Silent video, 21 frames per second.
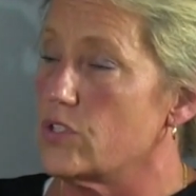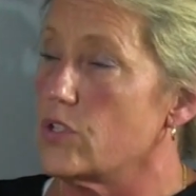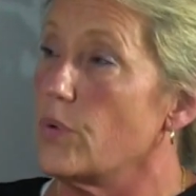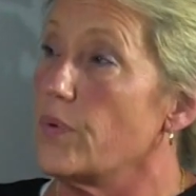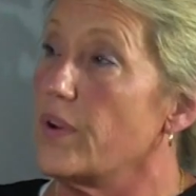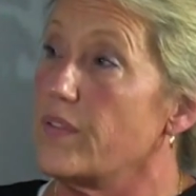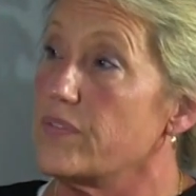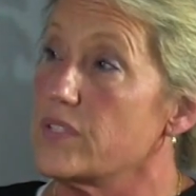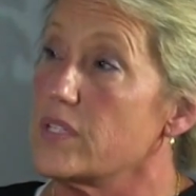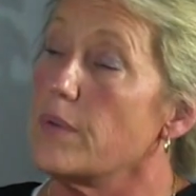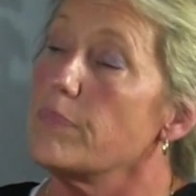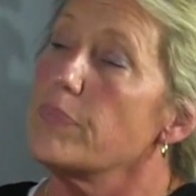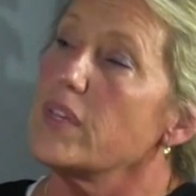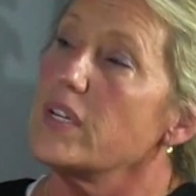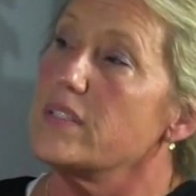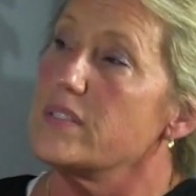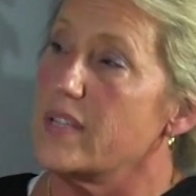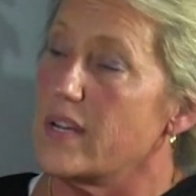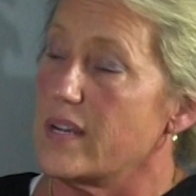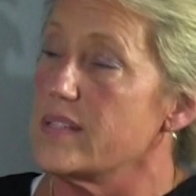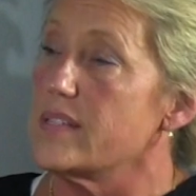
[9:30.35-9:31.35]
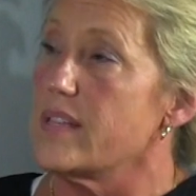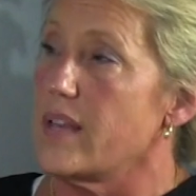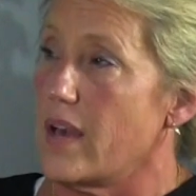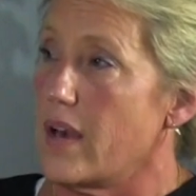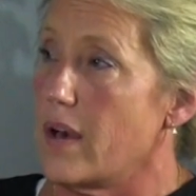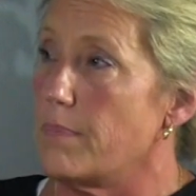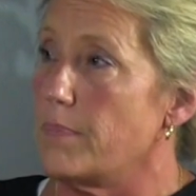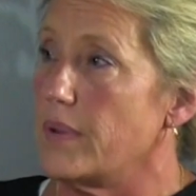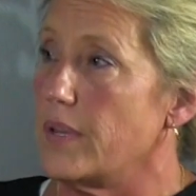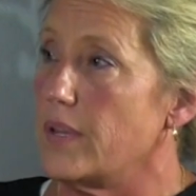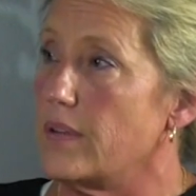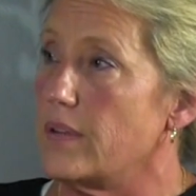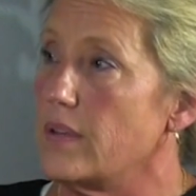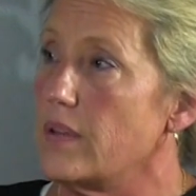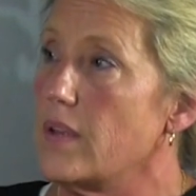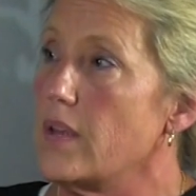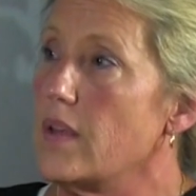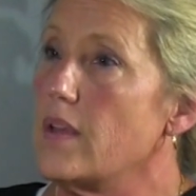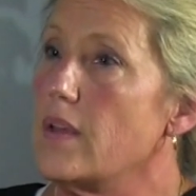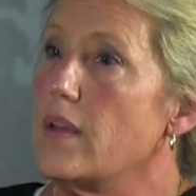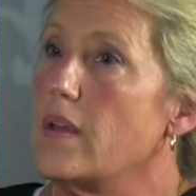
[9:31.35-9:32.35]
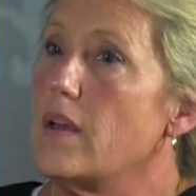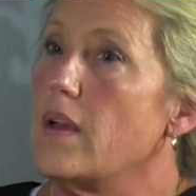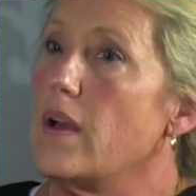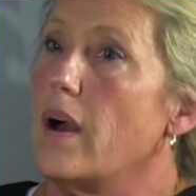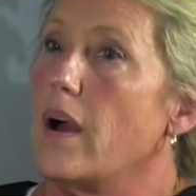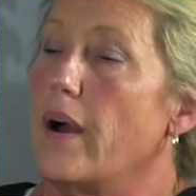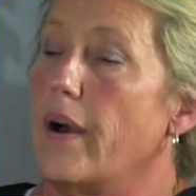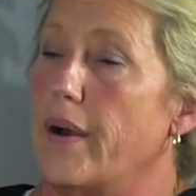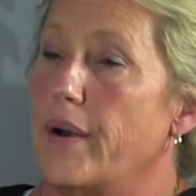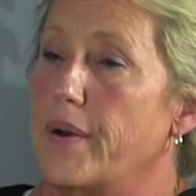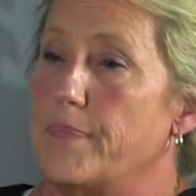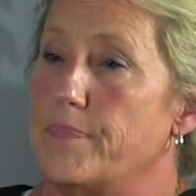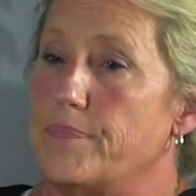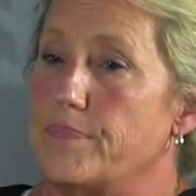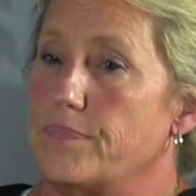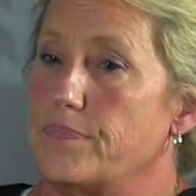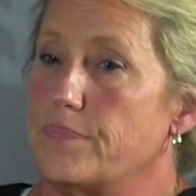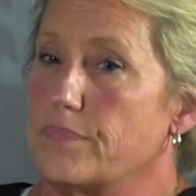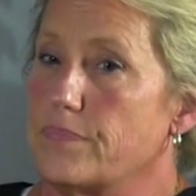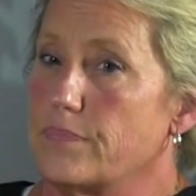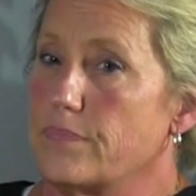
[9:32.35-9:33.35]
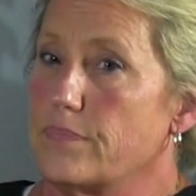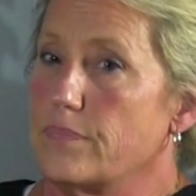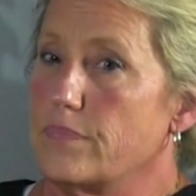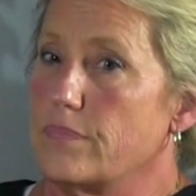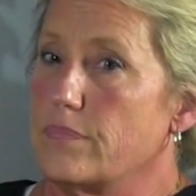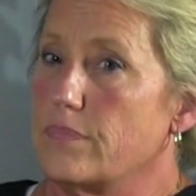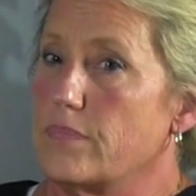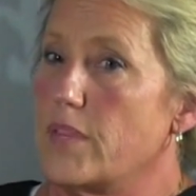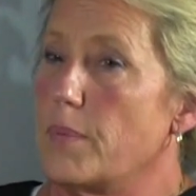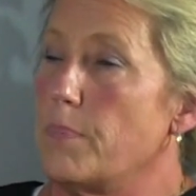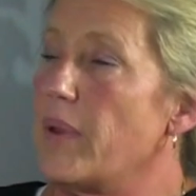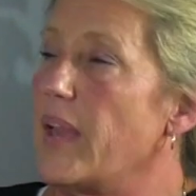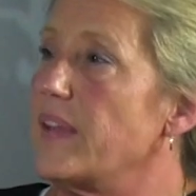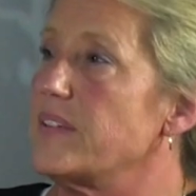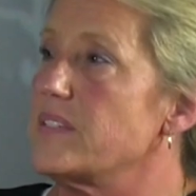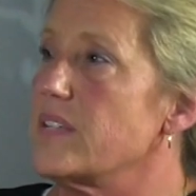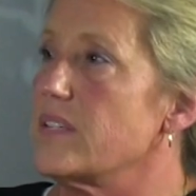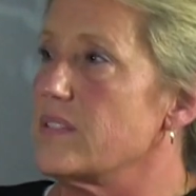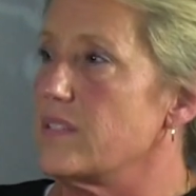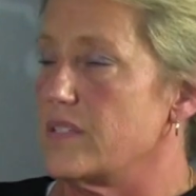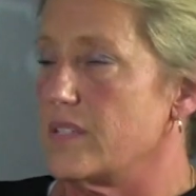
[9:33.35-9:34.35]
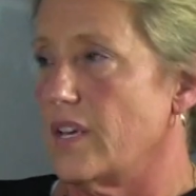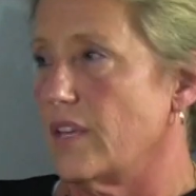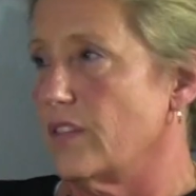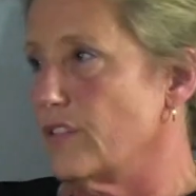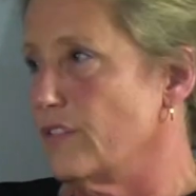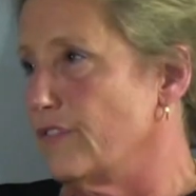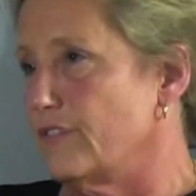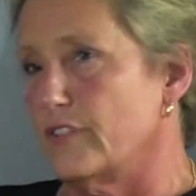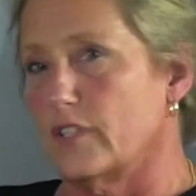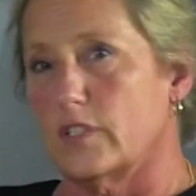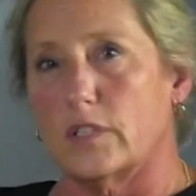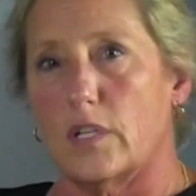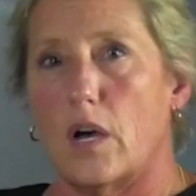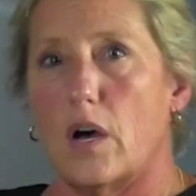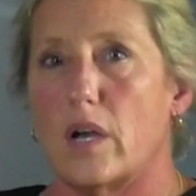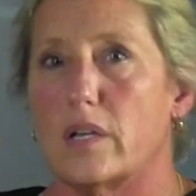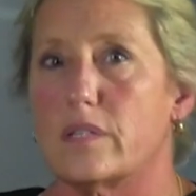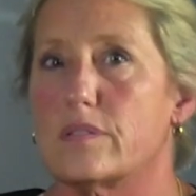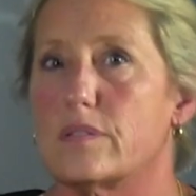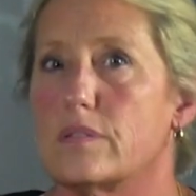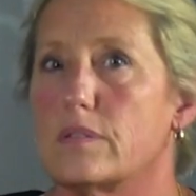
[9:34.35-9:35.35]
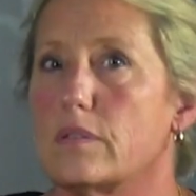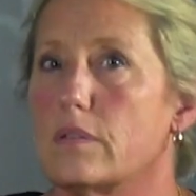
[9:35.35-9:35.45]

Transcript: So if something does happen, um, the bank doesn't take the full loss.